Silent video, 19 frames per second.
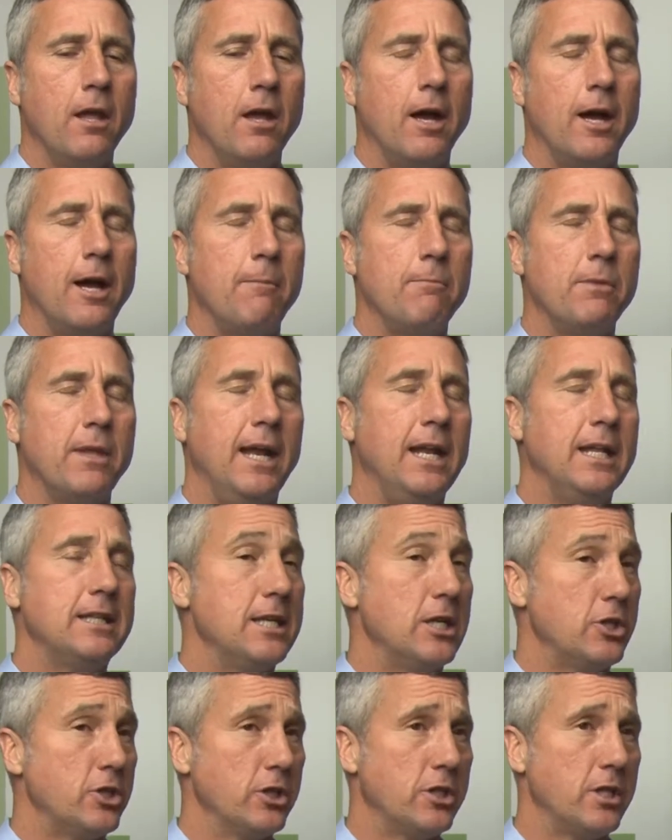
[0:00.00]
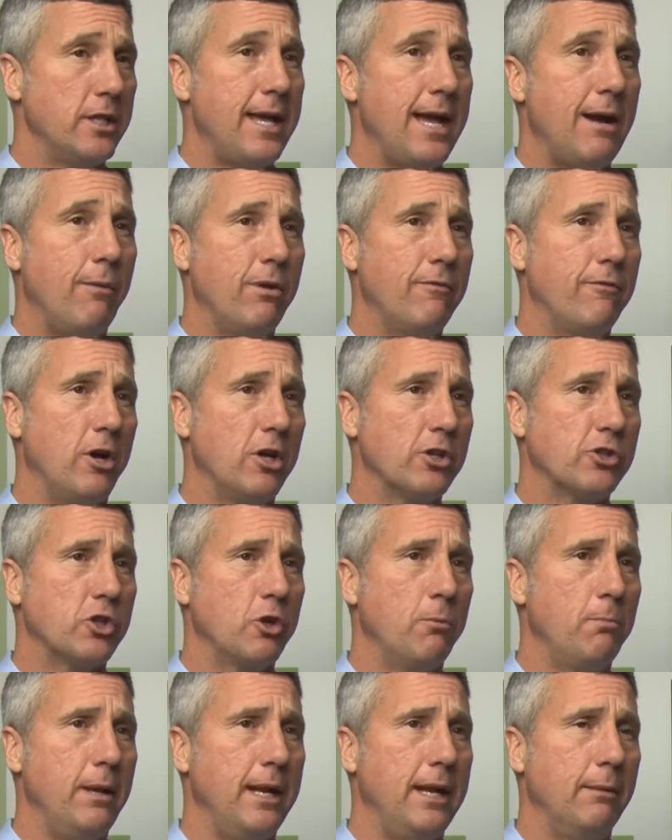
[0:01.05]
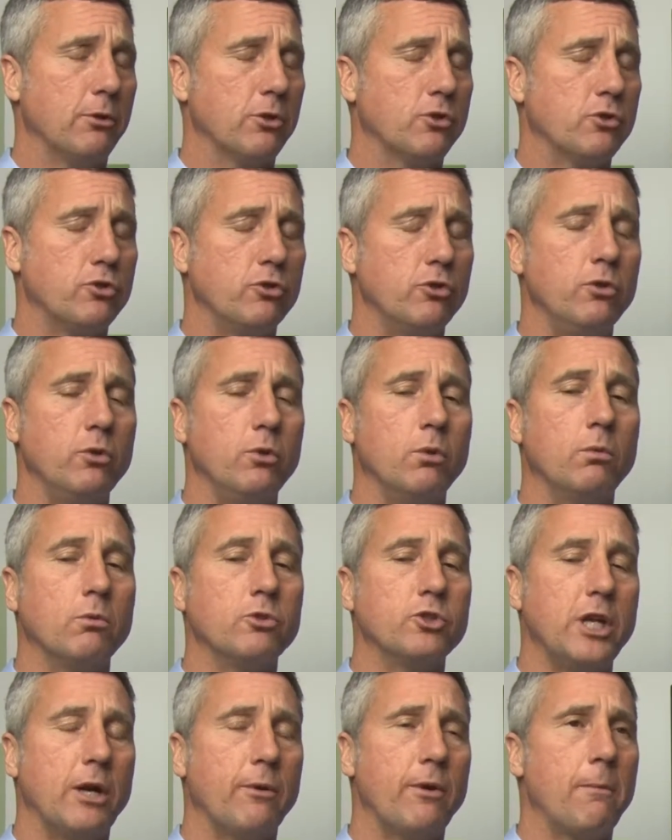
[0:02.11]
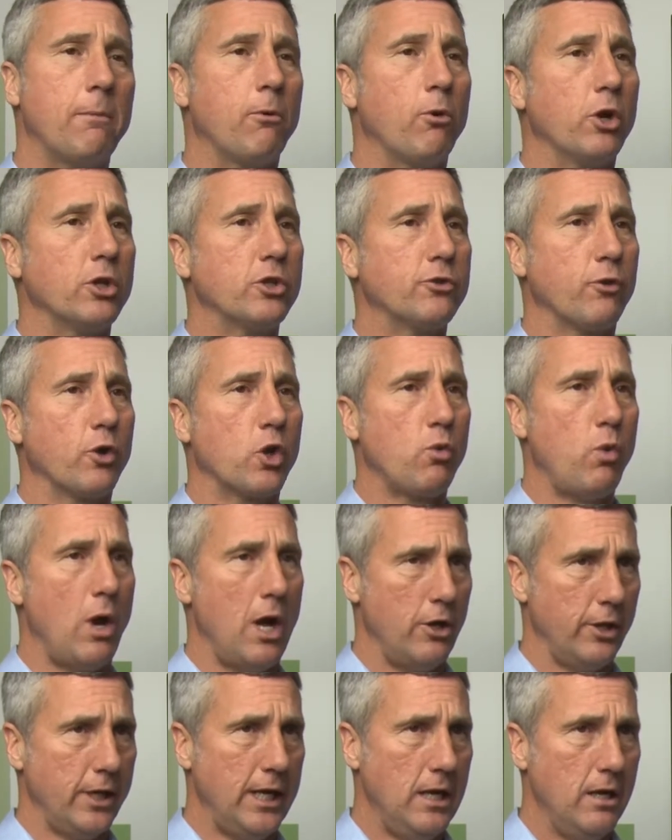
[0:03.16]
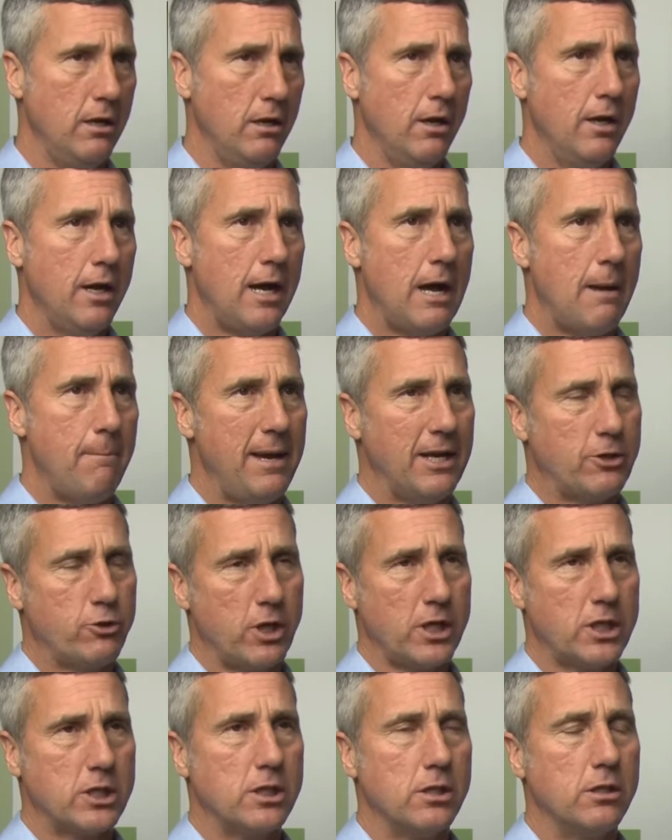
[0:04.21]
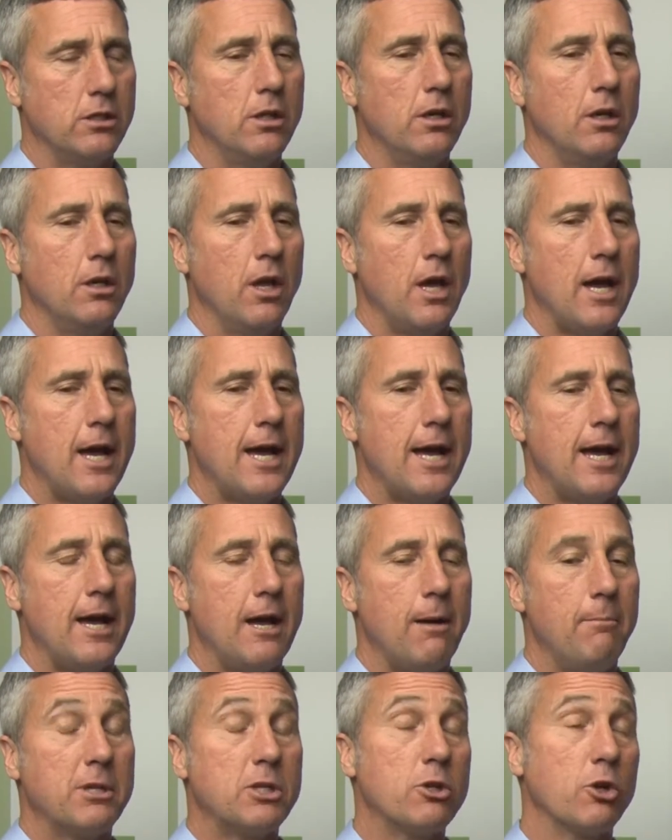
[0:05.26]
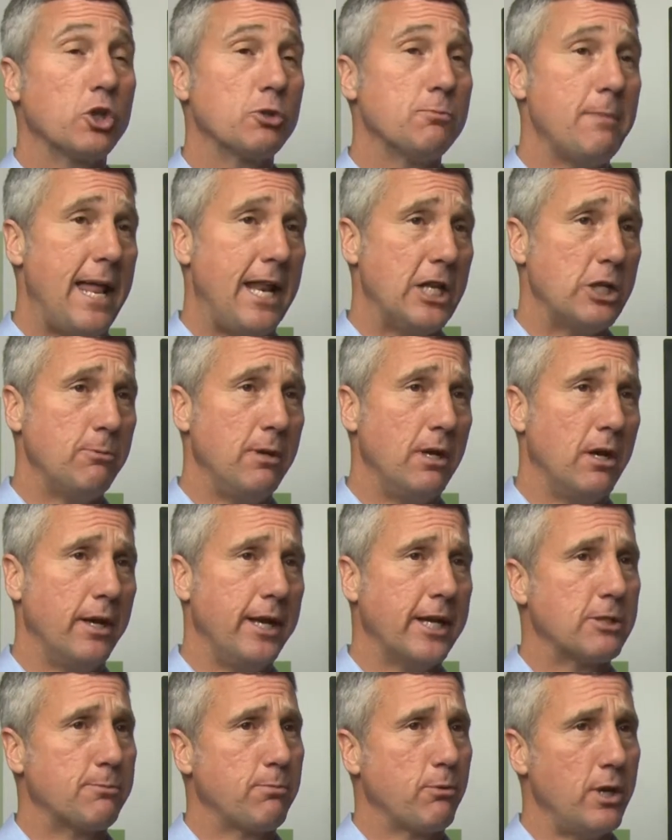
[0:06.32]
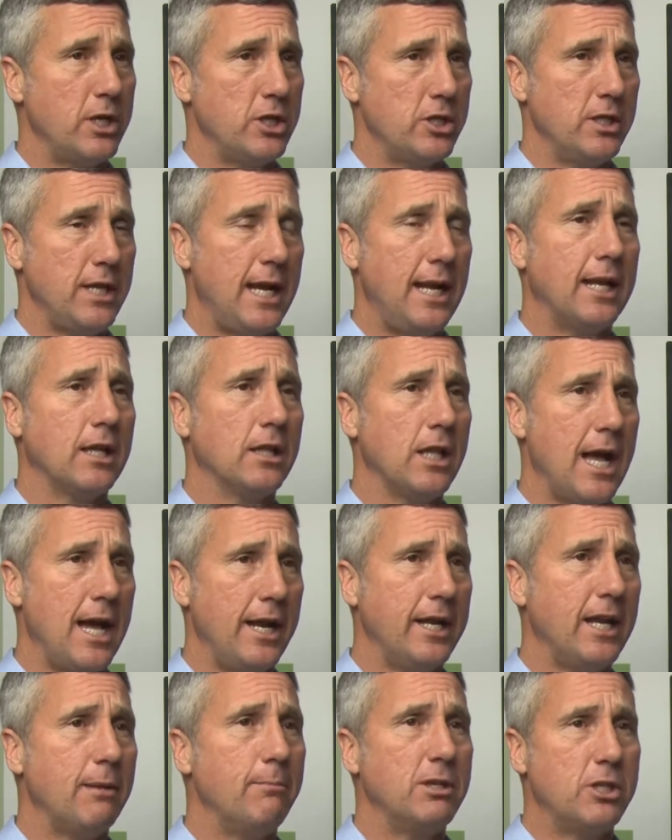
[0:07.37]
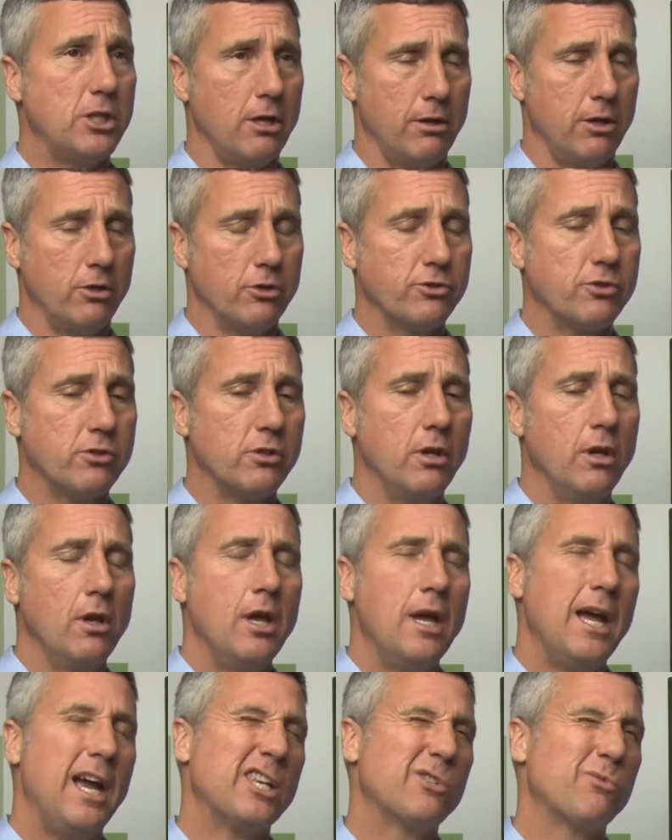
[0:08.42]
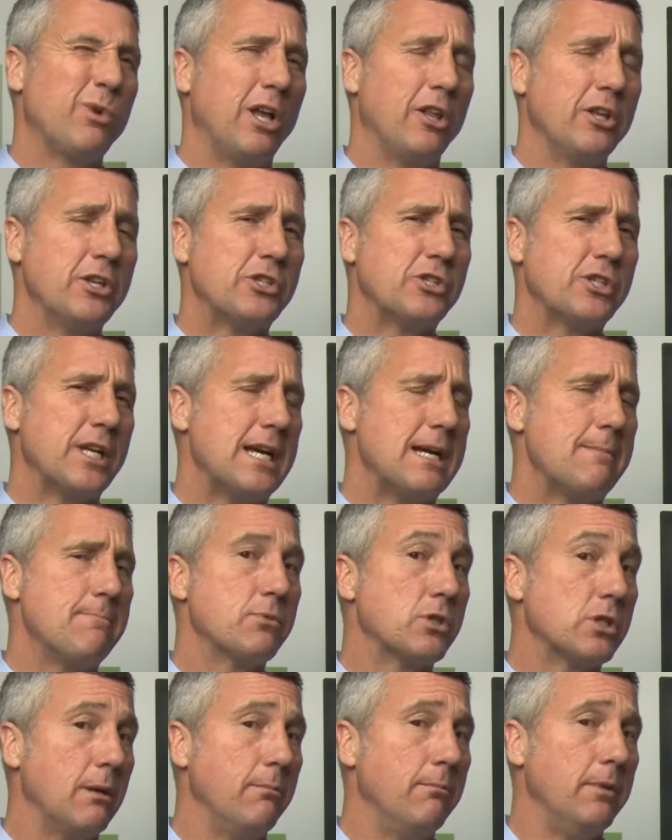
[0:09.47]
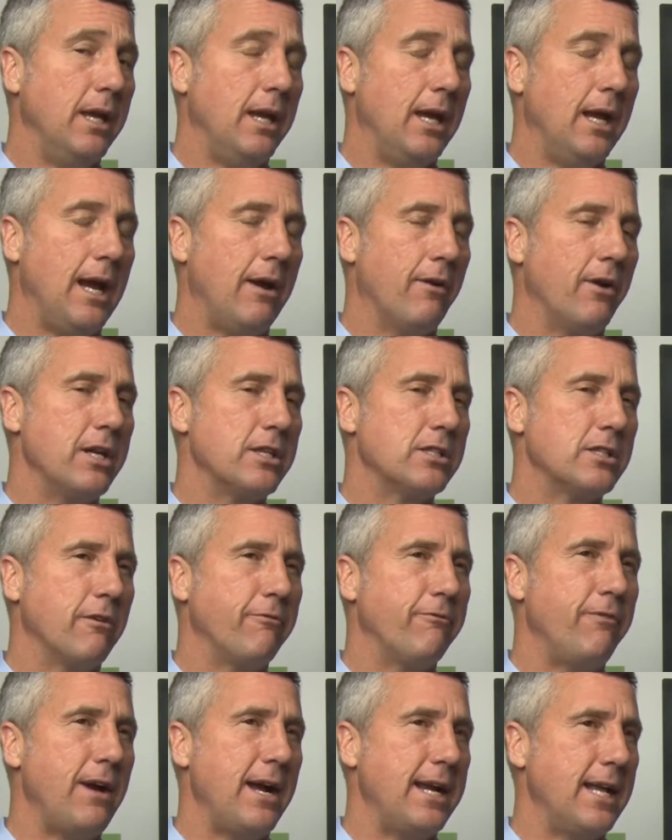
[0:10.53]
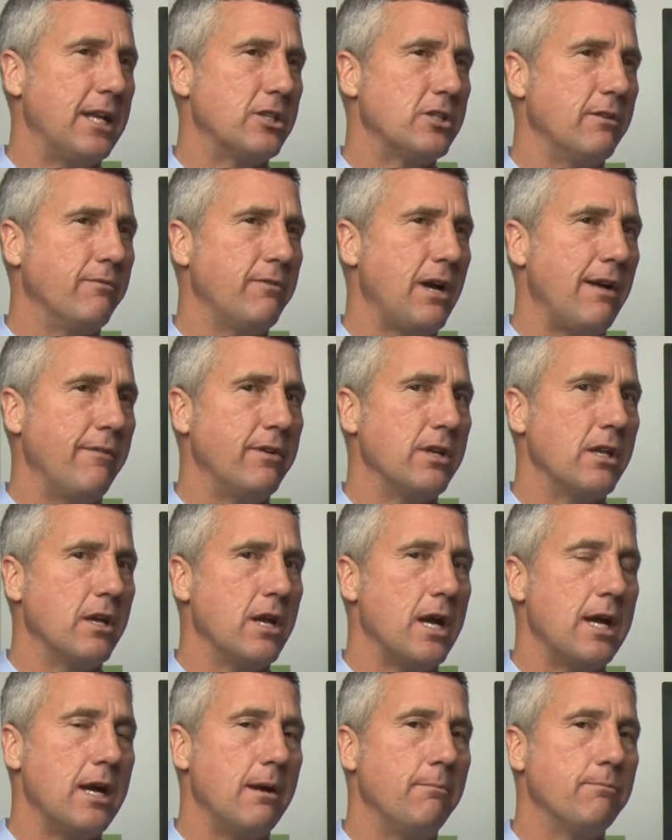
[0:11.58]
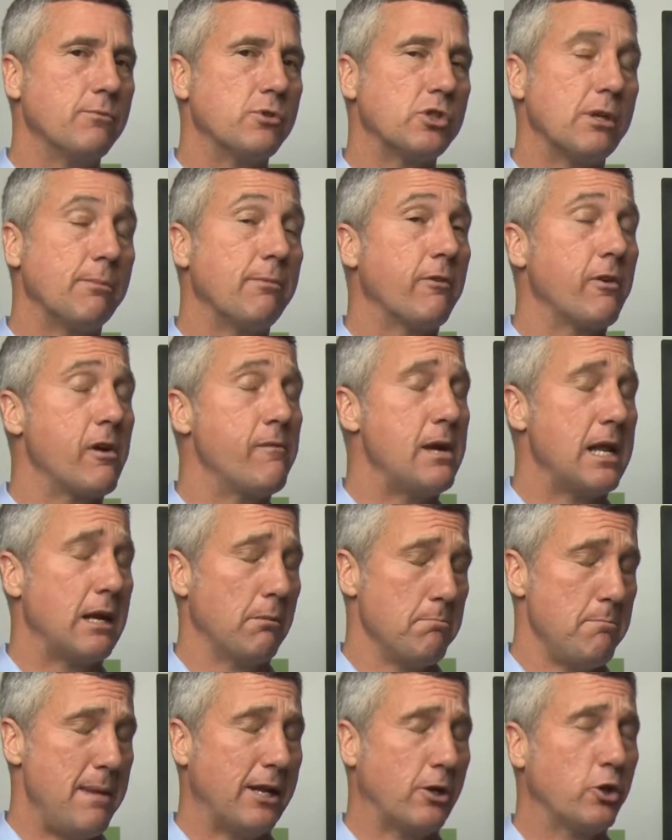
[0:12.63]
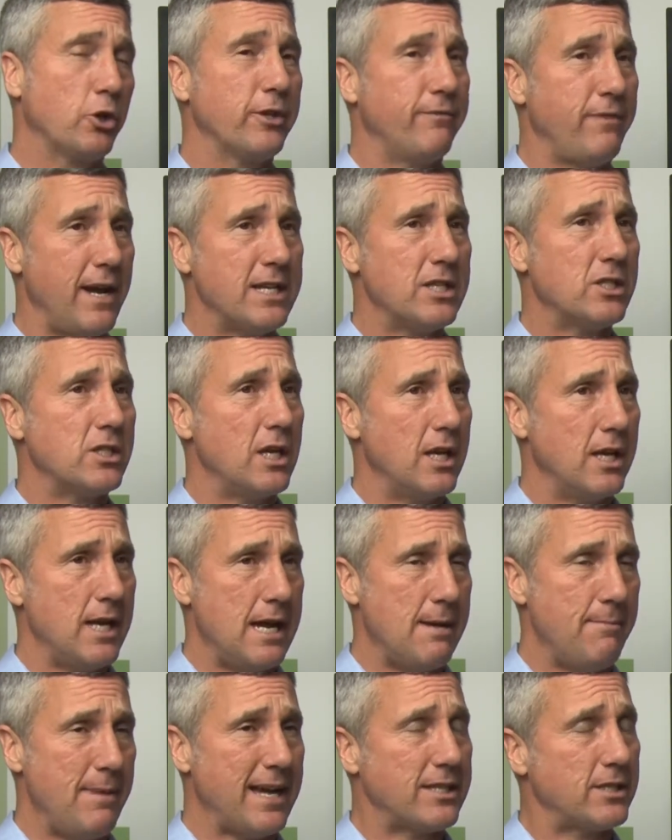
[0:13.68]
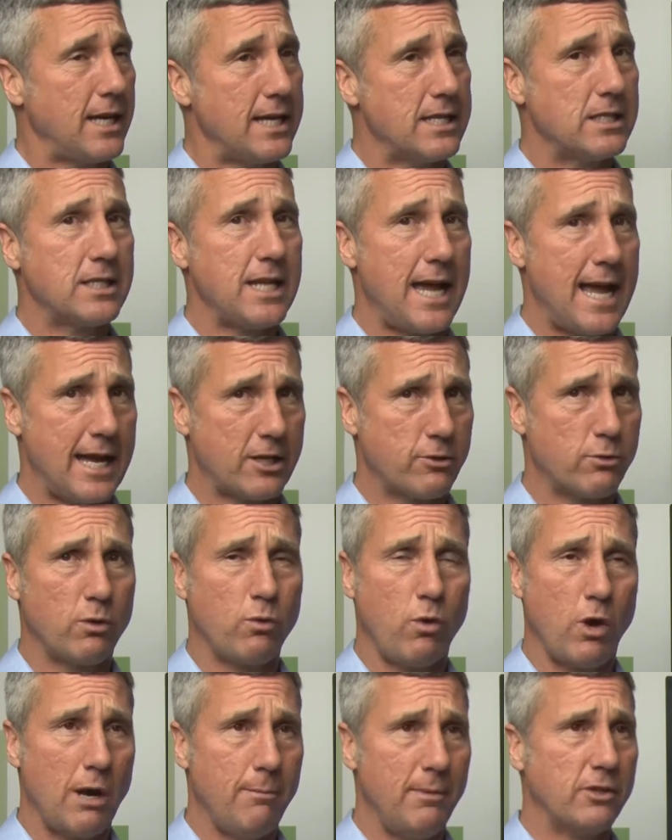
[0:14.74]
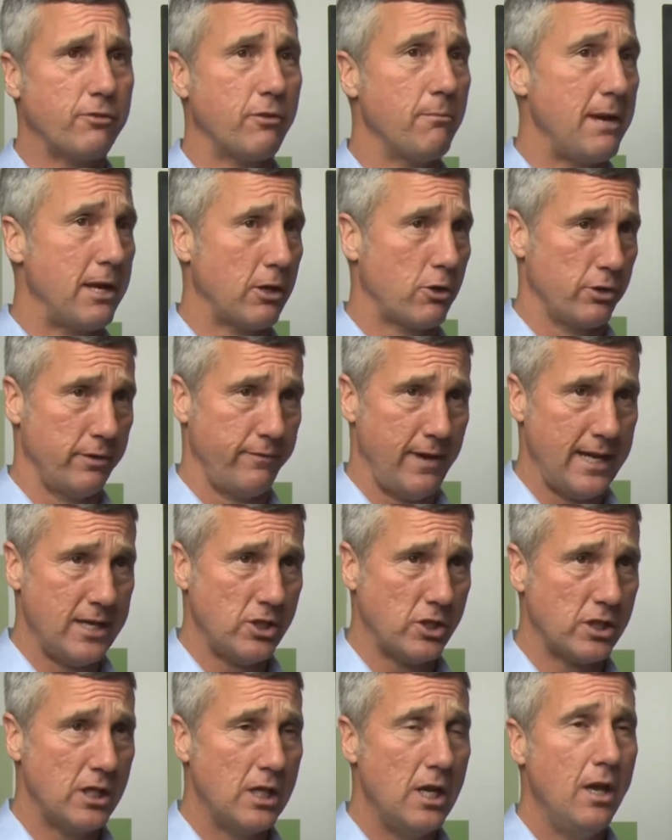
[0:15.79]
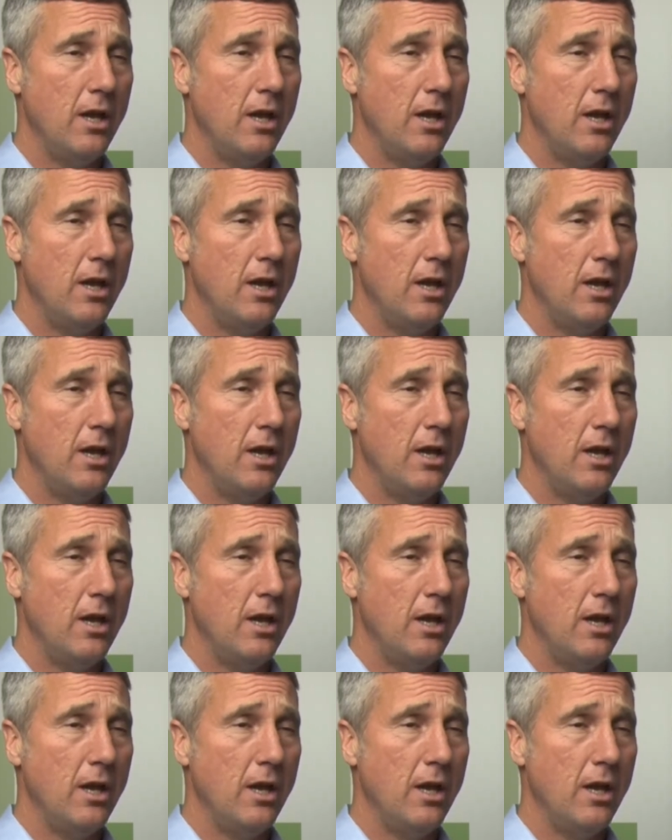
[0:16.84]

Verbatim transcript: Um, in addition to that, we've also been able to generate reports for quality uh, metrics, uh, materials management on expiration, dating, and and materials as well as um, some areas of finance involving um, some of our med medical device um, excise tax requirements for medical device.